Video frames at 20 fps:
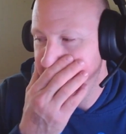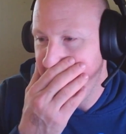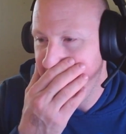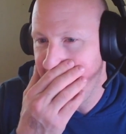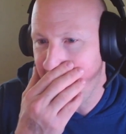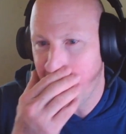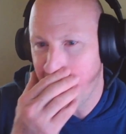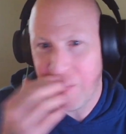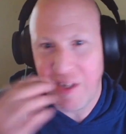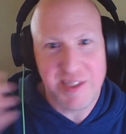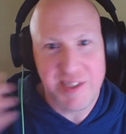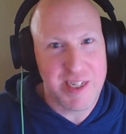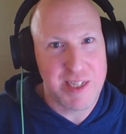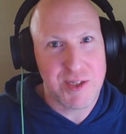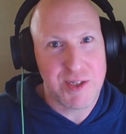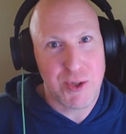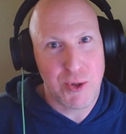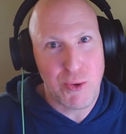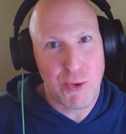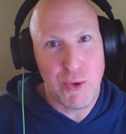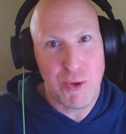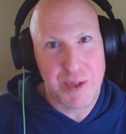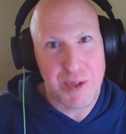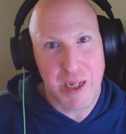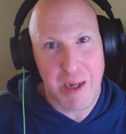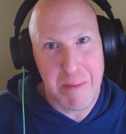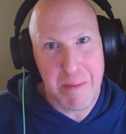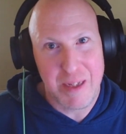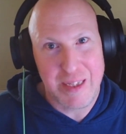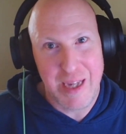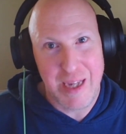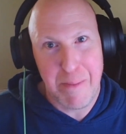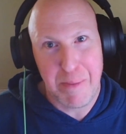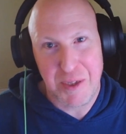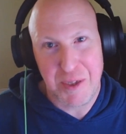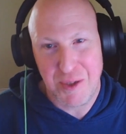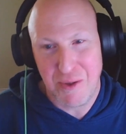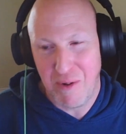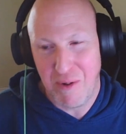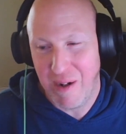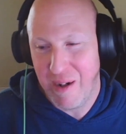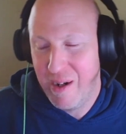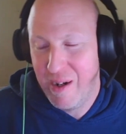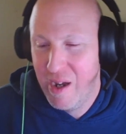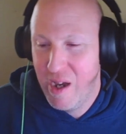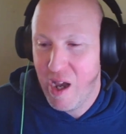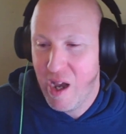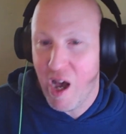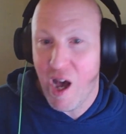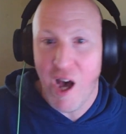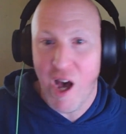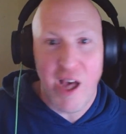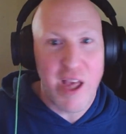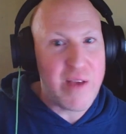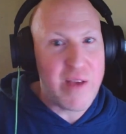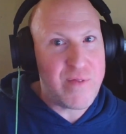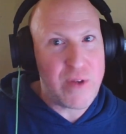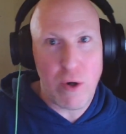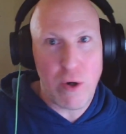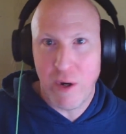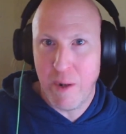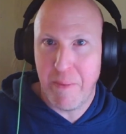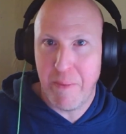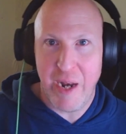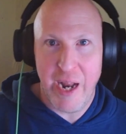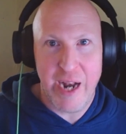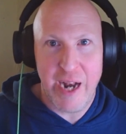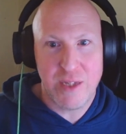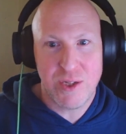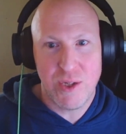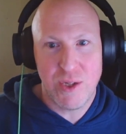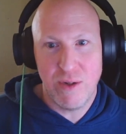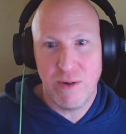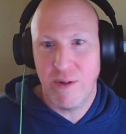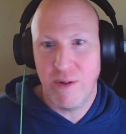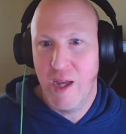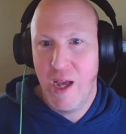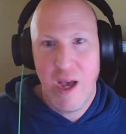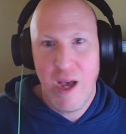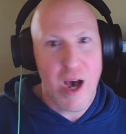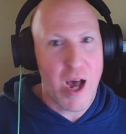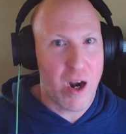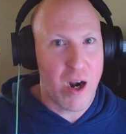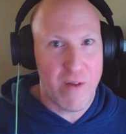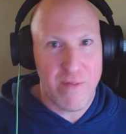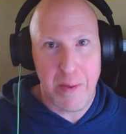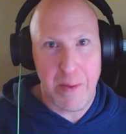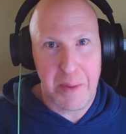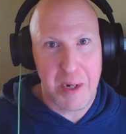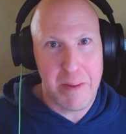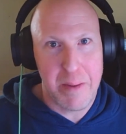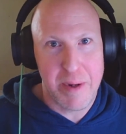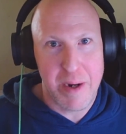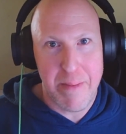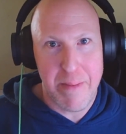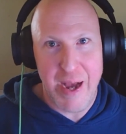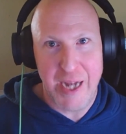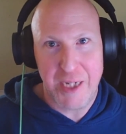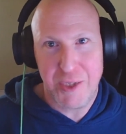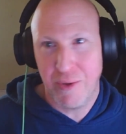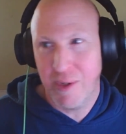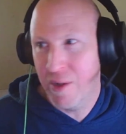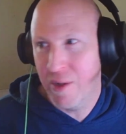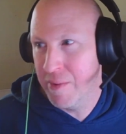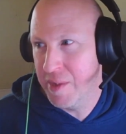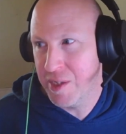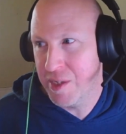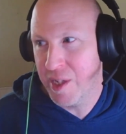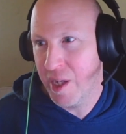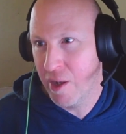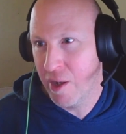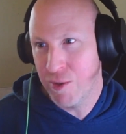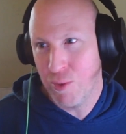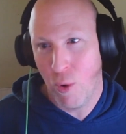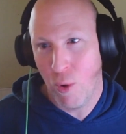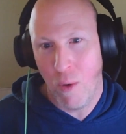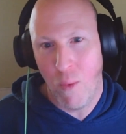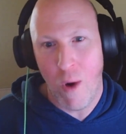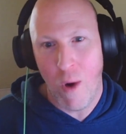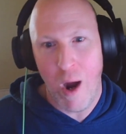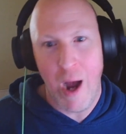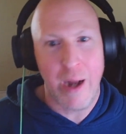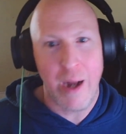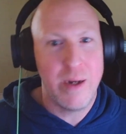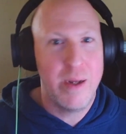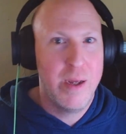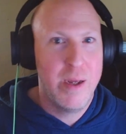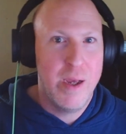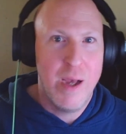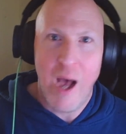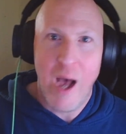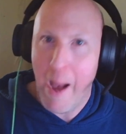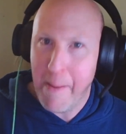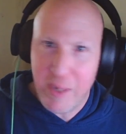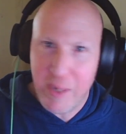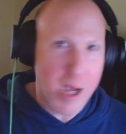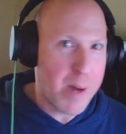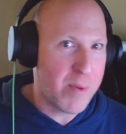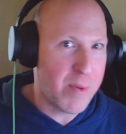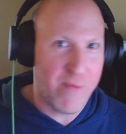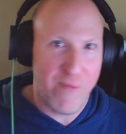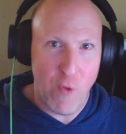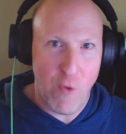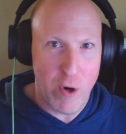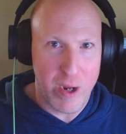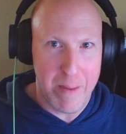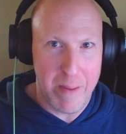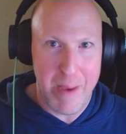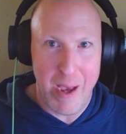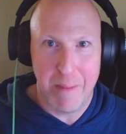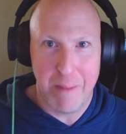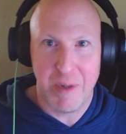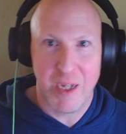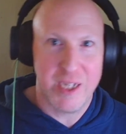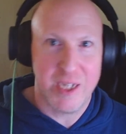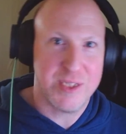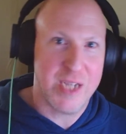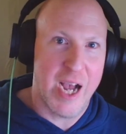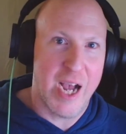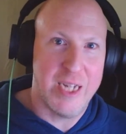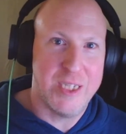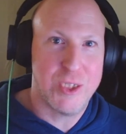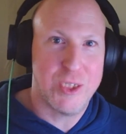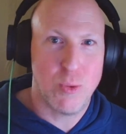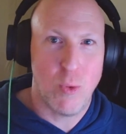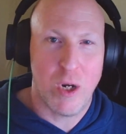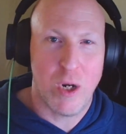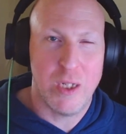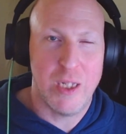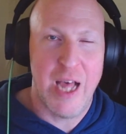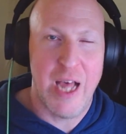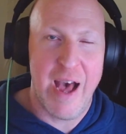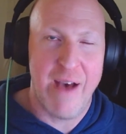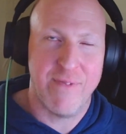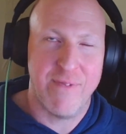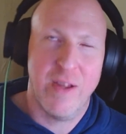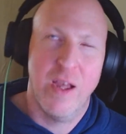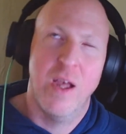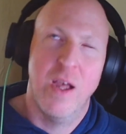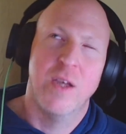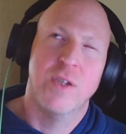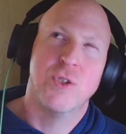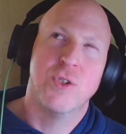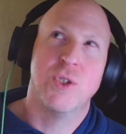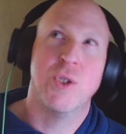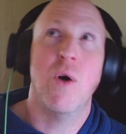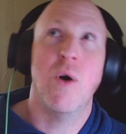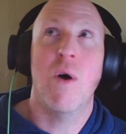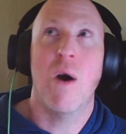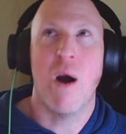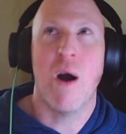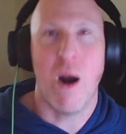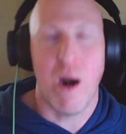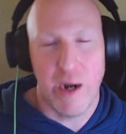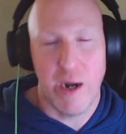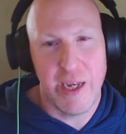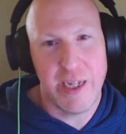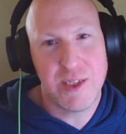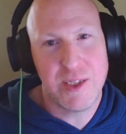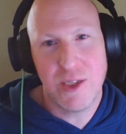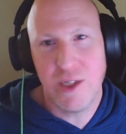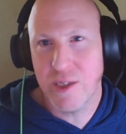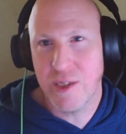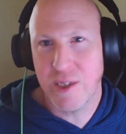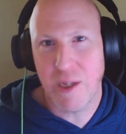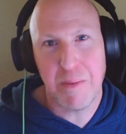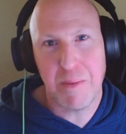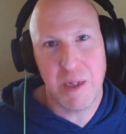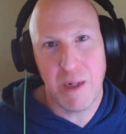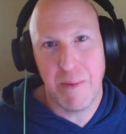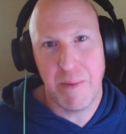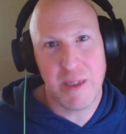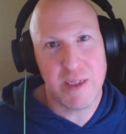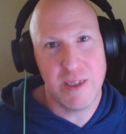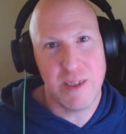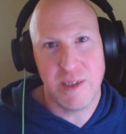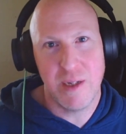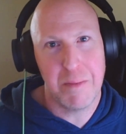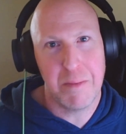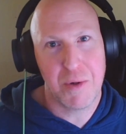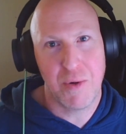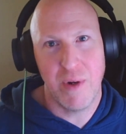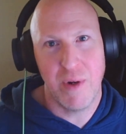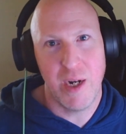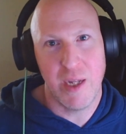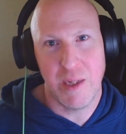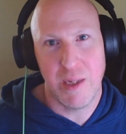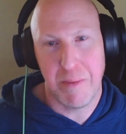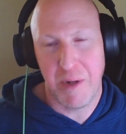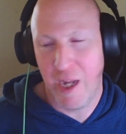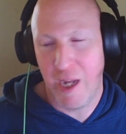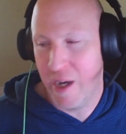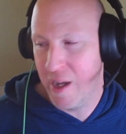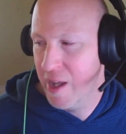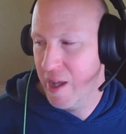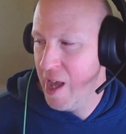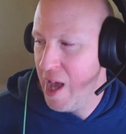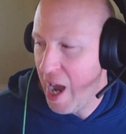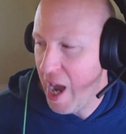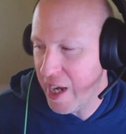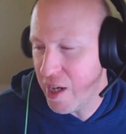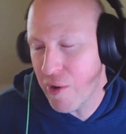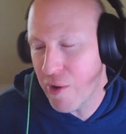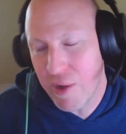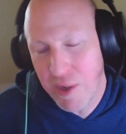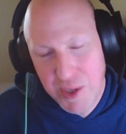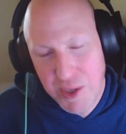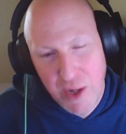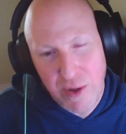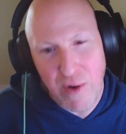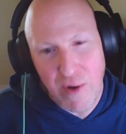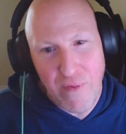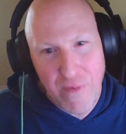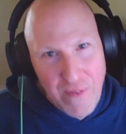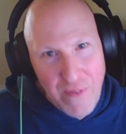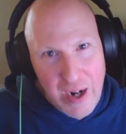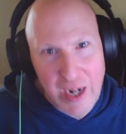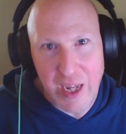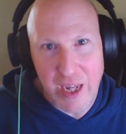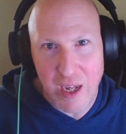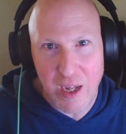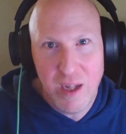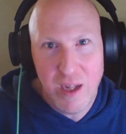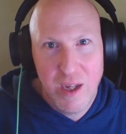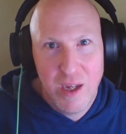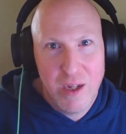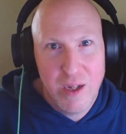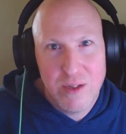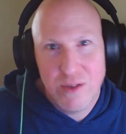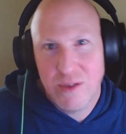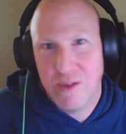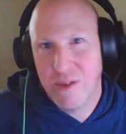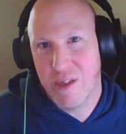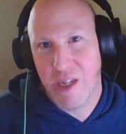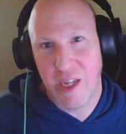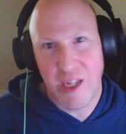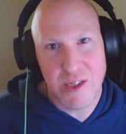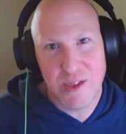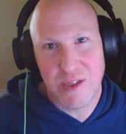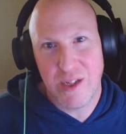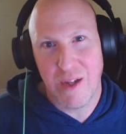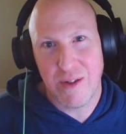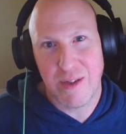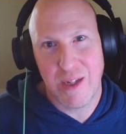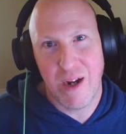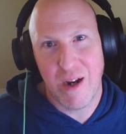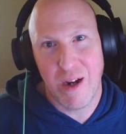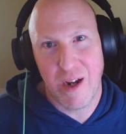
because that's the cool thing about the Epic Store. If you're in a banana suit, I don't know if I'm going to be in a match with you and this thing goes worldwide. I'm coming for you, man, because I just want to laugh so hard. It's just something about the dumb grin on the banana. I know there's other funny skins out there,